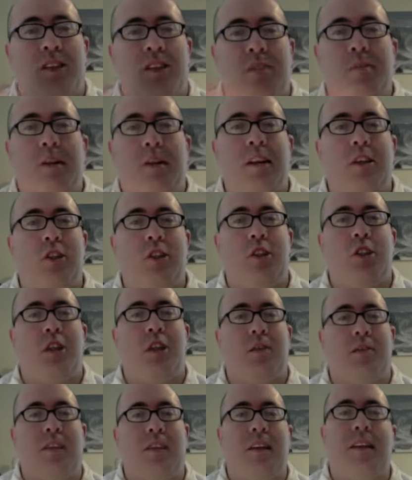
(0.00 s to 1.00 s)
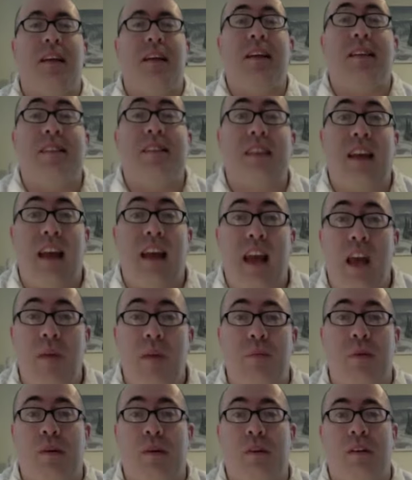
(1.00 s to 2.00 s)
the biggest shift that needs to
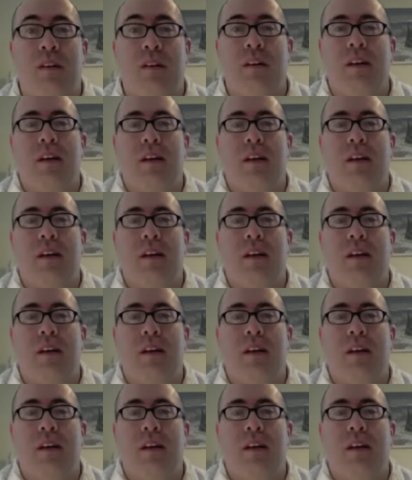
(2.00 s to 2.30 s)
happen